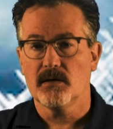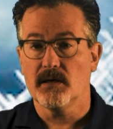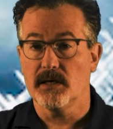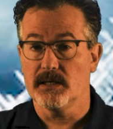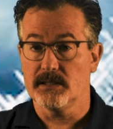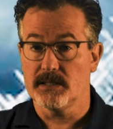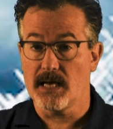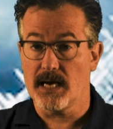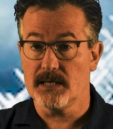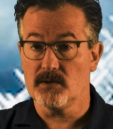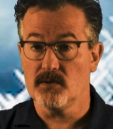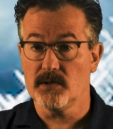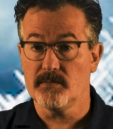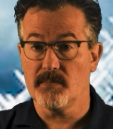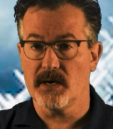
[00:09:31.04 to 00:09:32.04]
and not
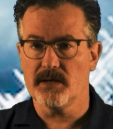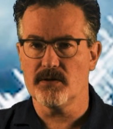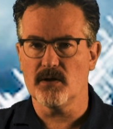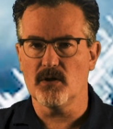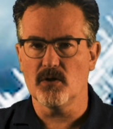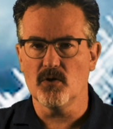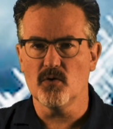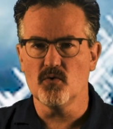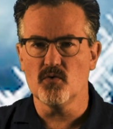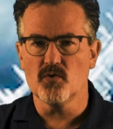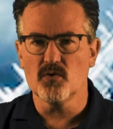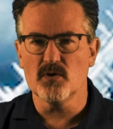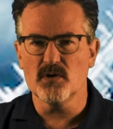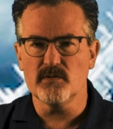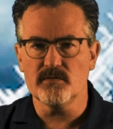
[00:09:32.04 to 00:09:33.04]
only by the
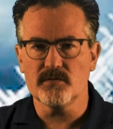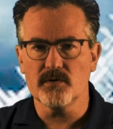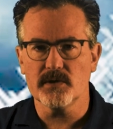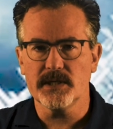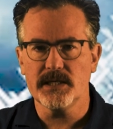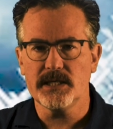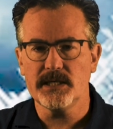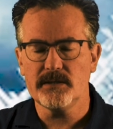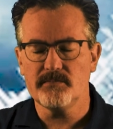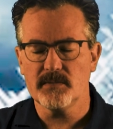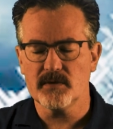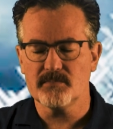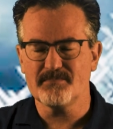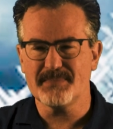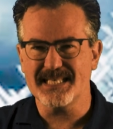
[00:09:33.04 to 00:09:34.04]
lure of greed,
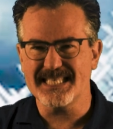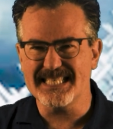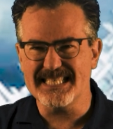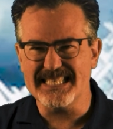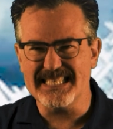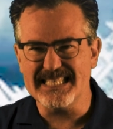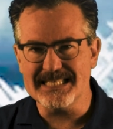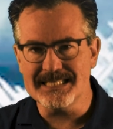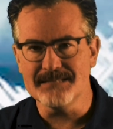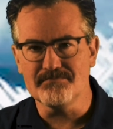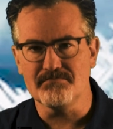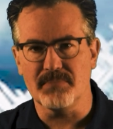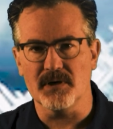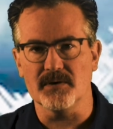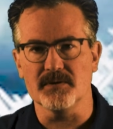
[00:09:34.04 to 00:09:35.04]
but by the
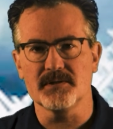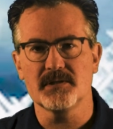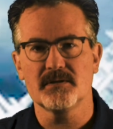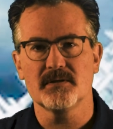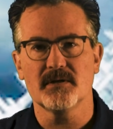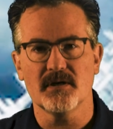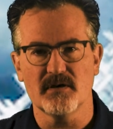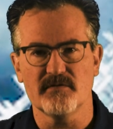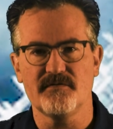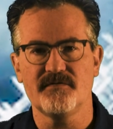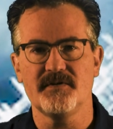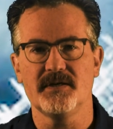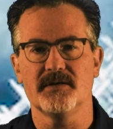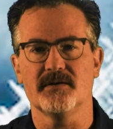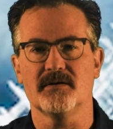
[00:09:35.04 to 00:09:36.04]
impulse of
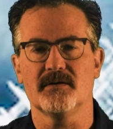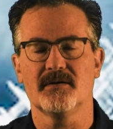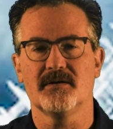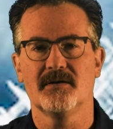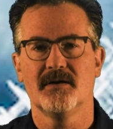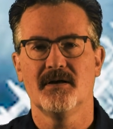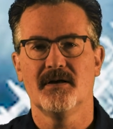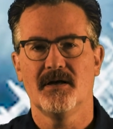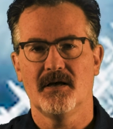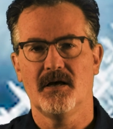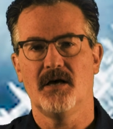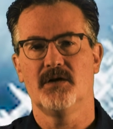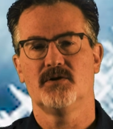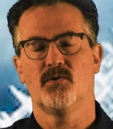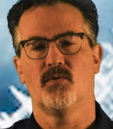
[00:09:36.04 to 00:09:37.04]
fear,
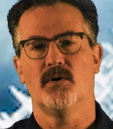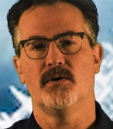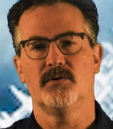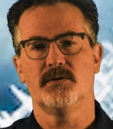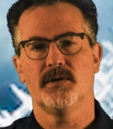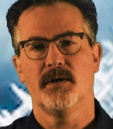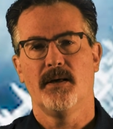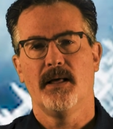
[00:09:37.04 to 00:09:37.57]
unquote.